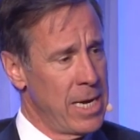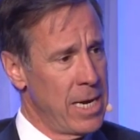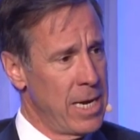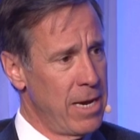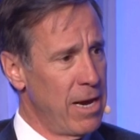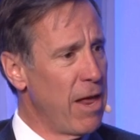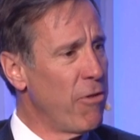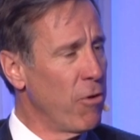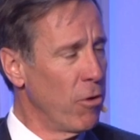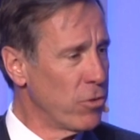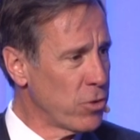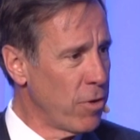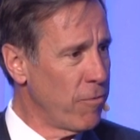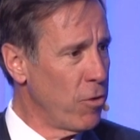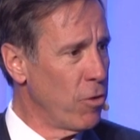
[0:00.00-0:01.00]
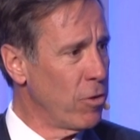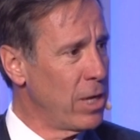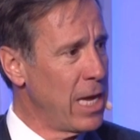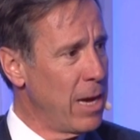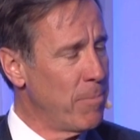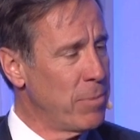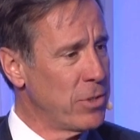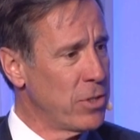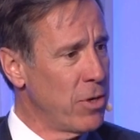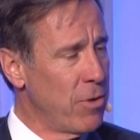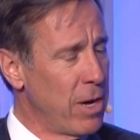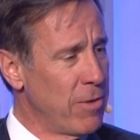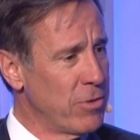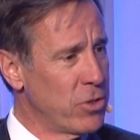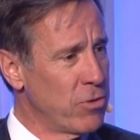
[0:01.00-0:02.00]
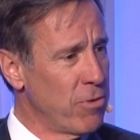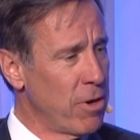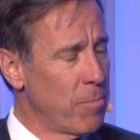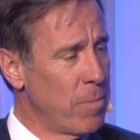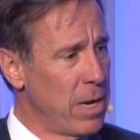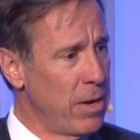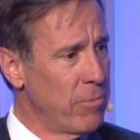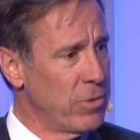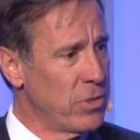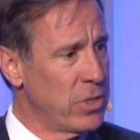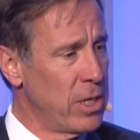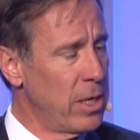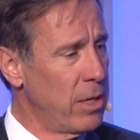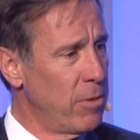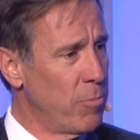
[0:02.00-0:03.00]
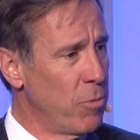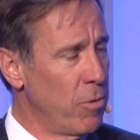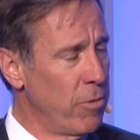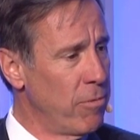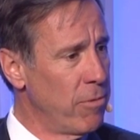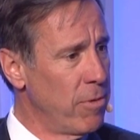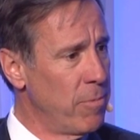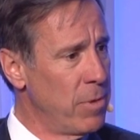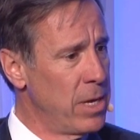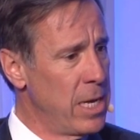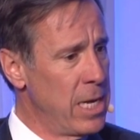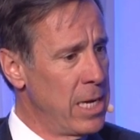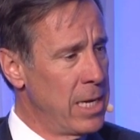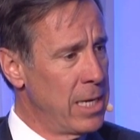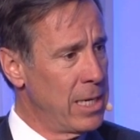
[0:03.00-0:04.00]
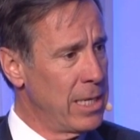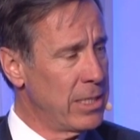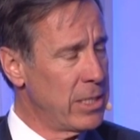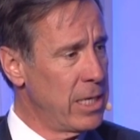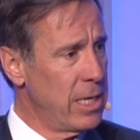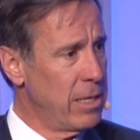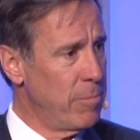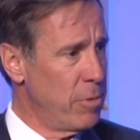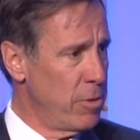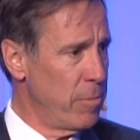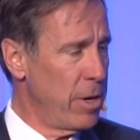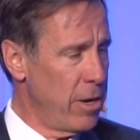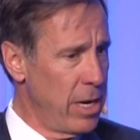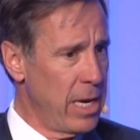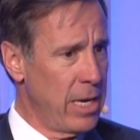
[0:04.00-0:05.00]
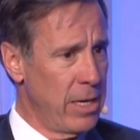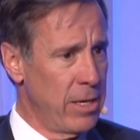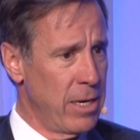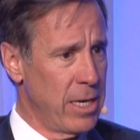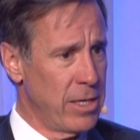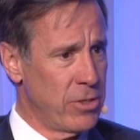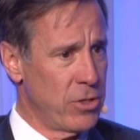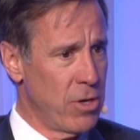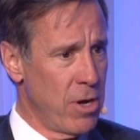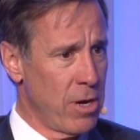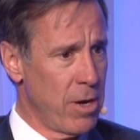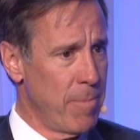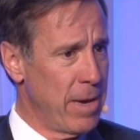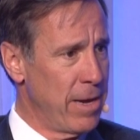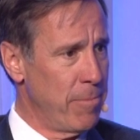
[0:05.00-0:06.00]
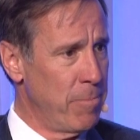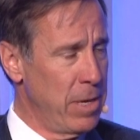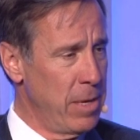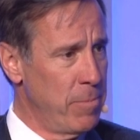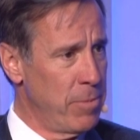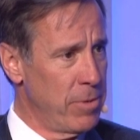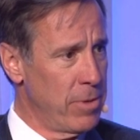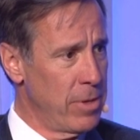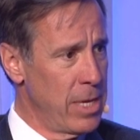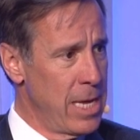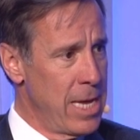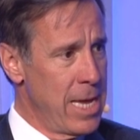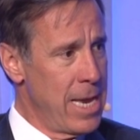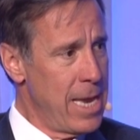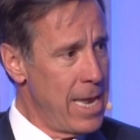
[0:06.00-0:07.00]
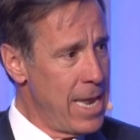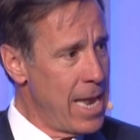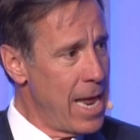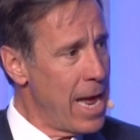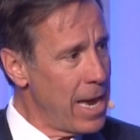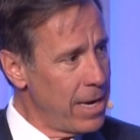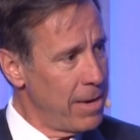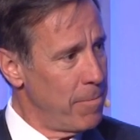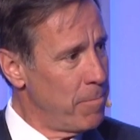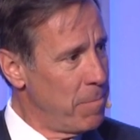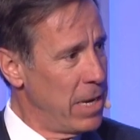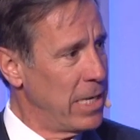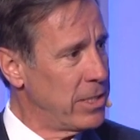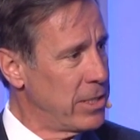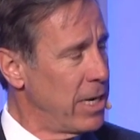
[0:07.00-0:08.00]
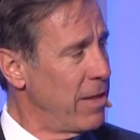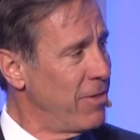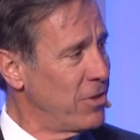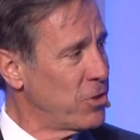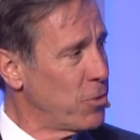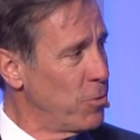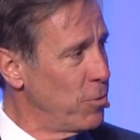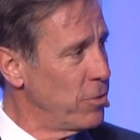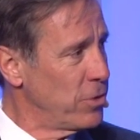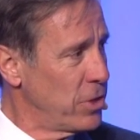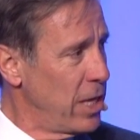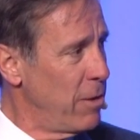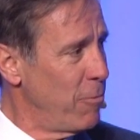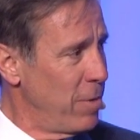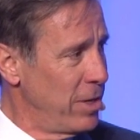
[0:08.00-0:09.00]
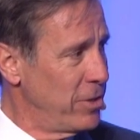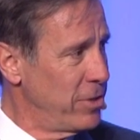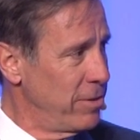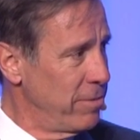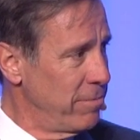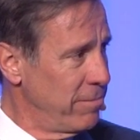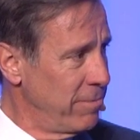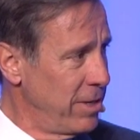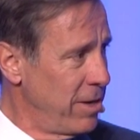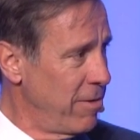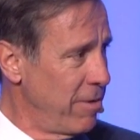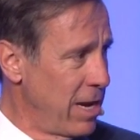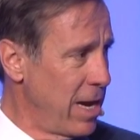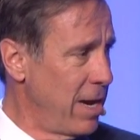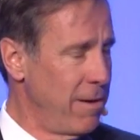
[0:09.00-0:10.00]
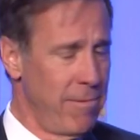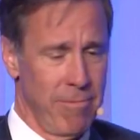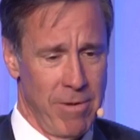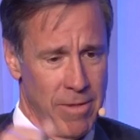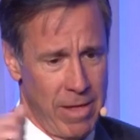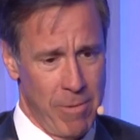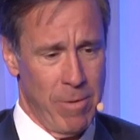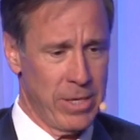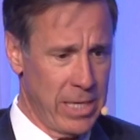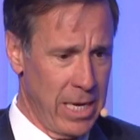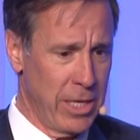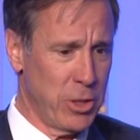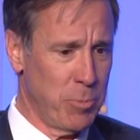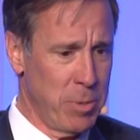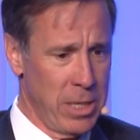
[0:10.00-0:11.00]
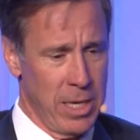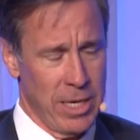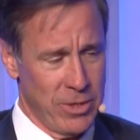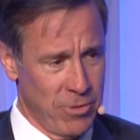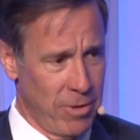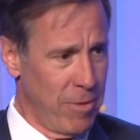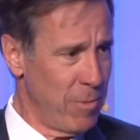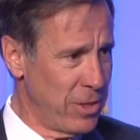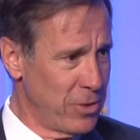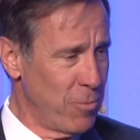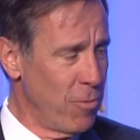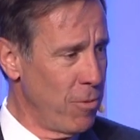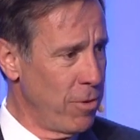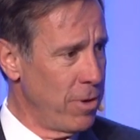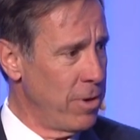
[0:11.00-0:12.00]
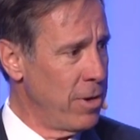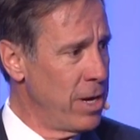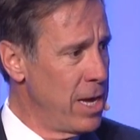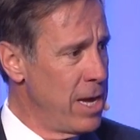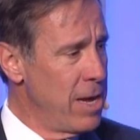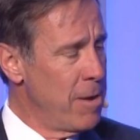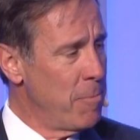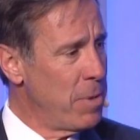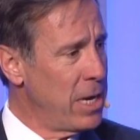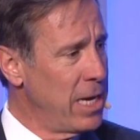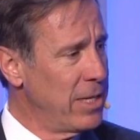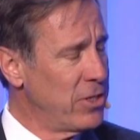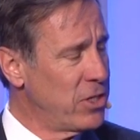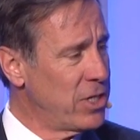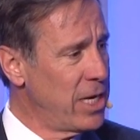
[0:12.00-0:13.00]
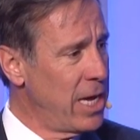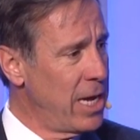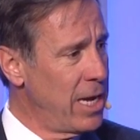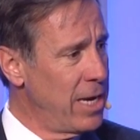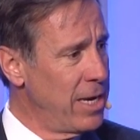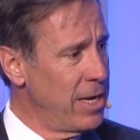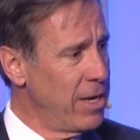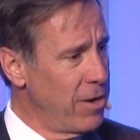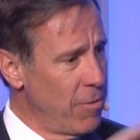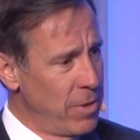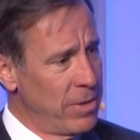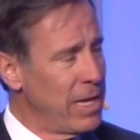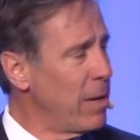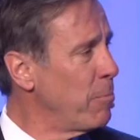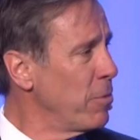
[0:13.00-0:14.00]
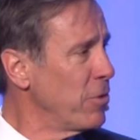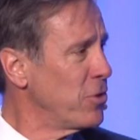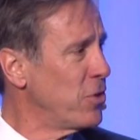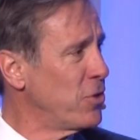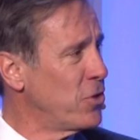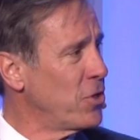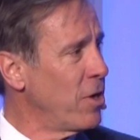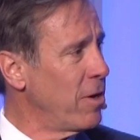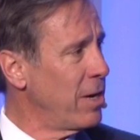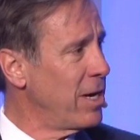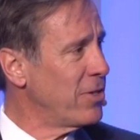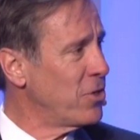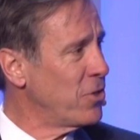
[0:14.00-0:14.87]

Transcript: Another sort of early episode I was struck by was sitting in the boardroom listening to Bill Marriott talk about people not based on the schools they went to, not, well, they went to HBS or they went to Wharton, but instead, you know what, that person started as a